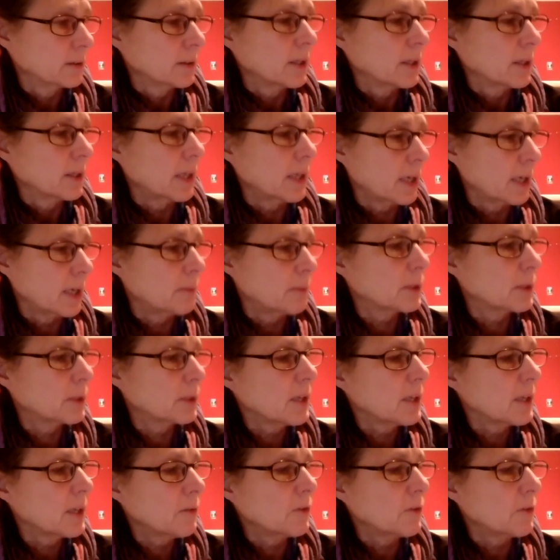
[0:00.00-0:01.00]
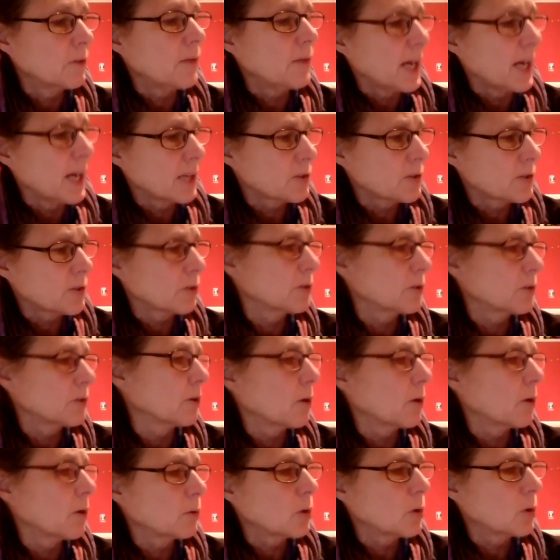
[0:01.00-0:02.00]
And I believe you've answered your
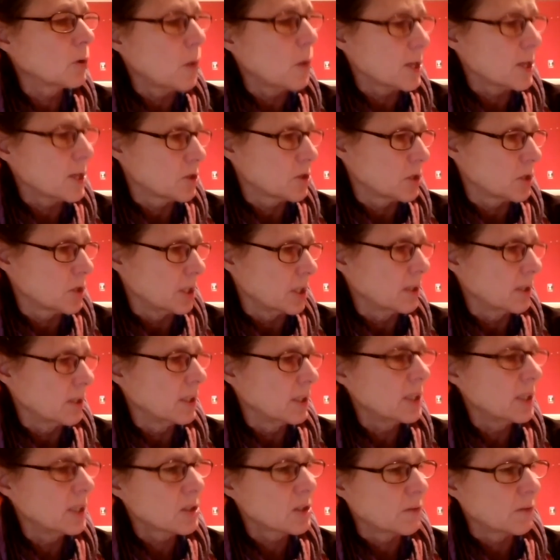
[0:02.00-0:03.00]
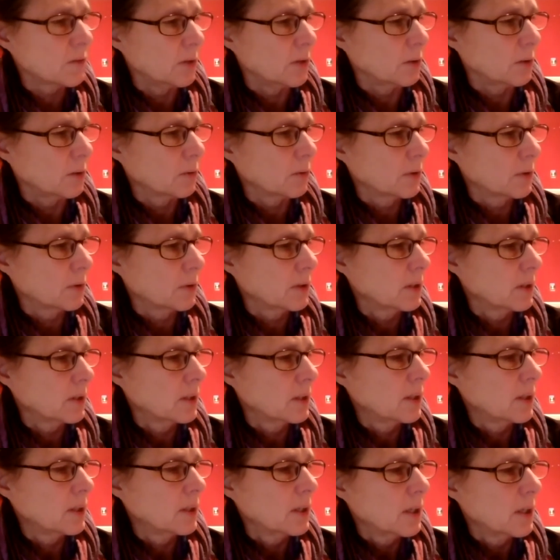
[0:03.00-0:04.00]
own question, each of you.
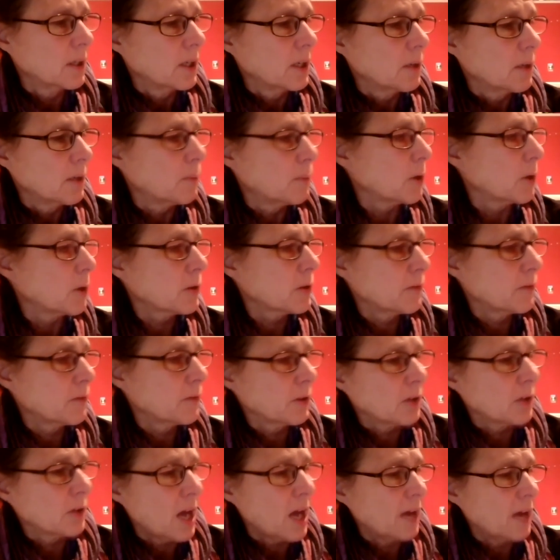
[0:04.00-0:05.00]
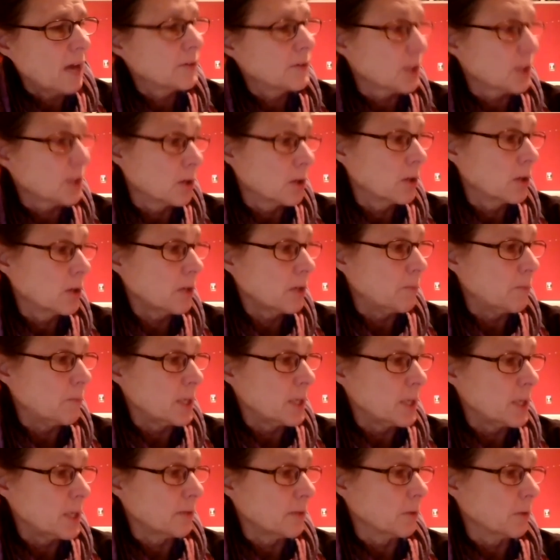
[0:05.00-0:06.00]
Both of your lives could have
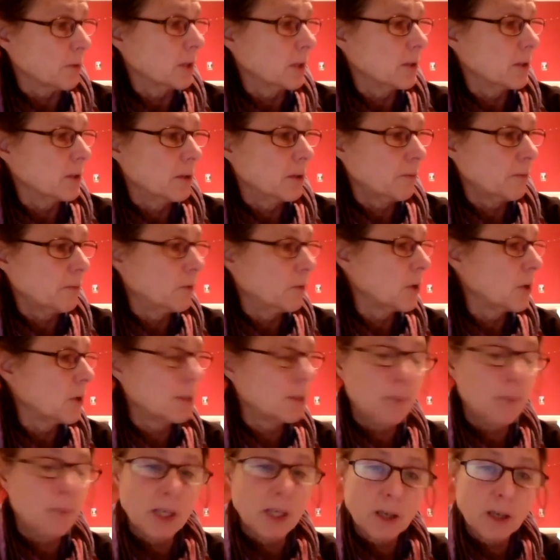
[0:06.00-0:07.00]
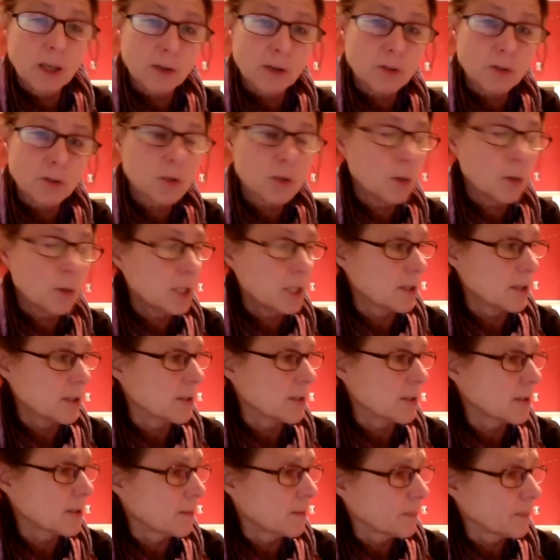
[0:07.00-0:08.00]
been different if you had made other
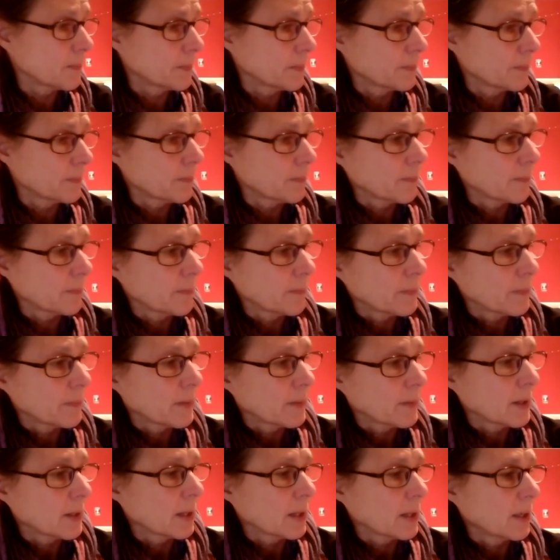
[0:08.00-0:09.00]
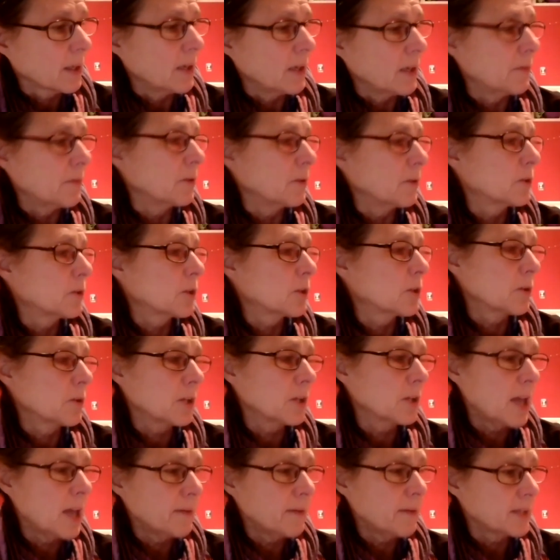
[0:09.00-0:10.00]
choices. If you had turned
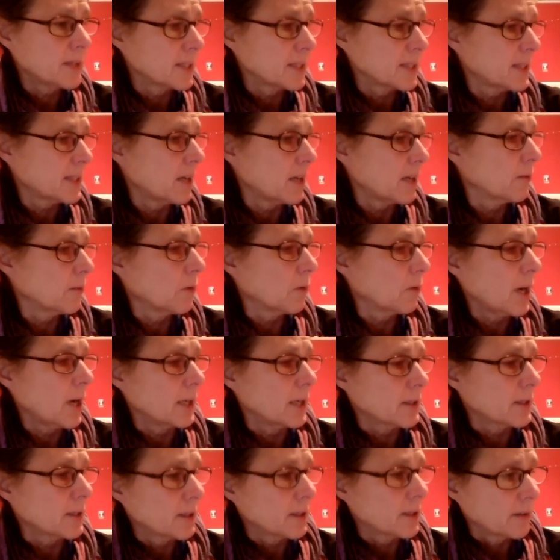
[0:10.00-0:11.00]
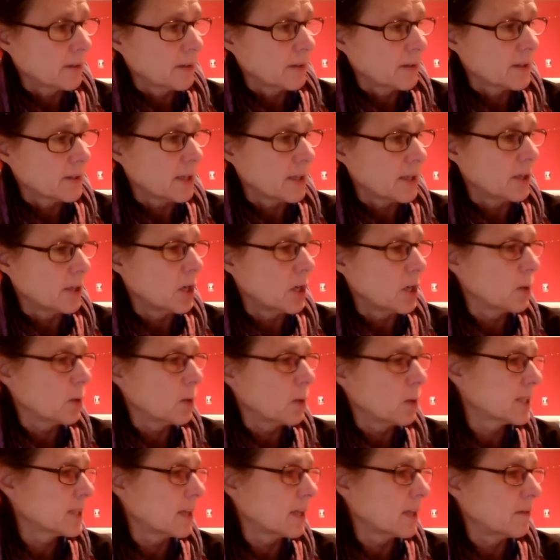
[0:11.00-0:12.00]
left instead of right, said no
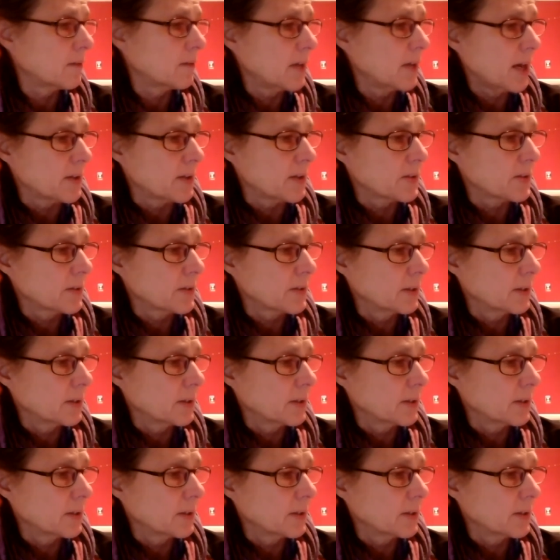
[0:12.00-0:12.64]
instead of yes.